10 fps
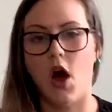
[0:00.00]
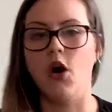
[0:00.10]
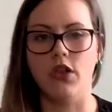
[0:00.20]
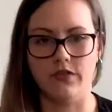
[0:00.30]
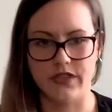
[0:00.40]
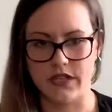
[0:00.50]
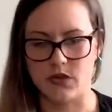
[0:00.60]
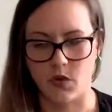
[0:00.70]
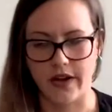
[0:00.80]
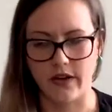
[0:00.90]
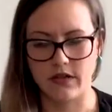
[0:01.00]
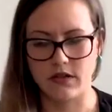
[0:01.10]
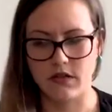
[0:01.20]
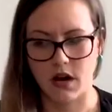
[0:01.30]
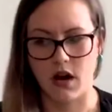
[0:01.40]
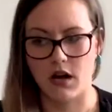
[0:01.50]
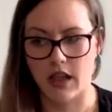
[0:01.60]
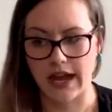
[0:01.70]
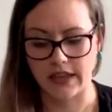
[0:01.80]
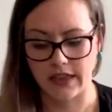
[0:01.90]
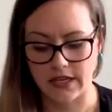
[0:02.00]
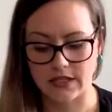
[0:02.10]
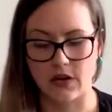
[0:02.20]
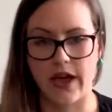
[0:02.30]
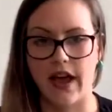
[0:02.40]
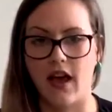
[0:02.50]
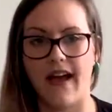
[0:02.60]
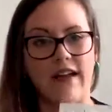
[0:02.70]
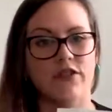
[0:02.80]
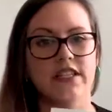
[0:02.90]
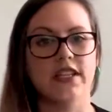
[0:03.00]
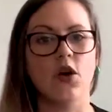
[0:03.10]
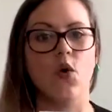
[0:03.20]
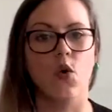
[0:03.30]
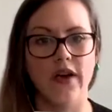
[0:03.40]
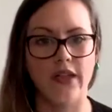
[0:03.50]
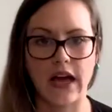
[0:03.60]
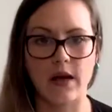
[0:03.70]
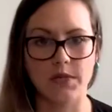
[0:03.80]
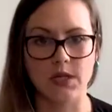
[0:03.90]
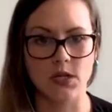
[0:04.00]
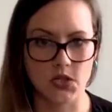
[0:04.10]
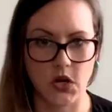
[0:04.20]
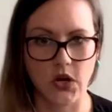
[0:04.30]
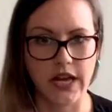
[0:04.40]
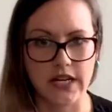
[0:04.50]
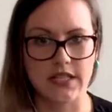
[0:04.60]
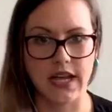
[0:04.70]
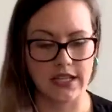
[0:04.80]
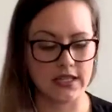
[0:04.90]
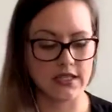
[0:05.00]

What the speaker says: All of these oils are like this, okay? Every single oil that comes in your starter kit is like